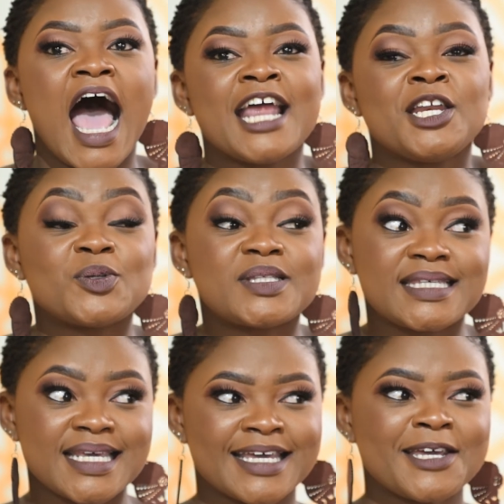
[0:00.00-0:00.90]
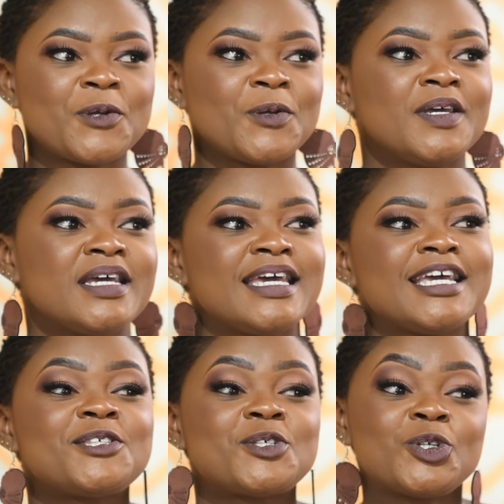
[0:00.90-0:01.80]
And you see,
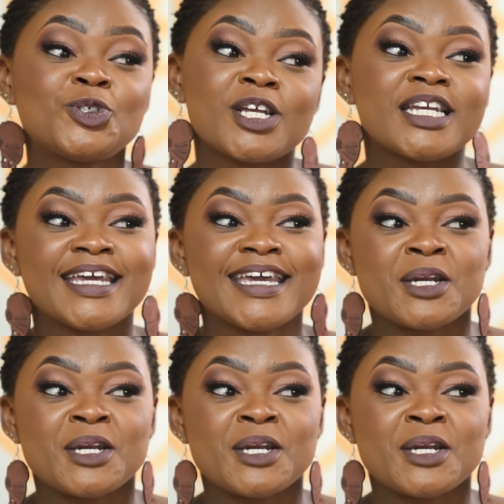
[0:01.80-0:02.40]
it's usually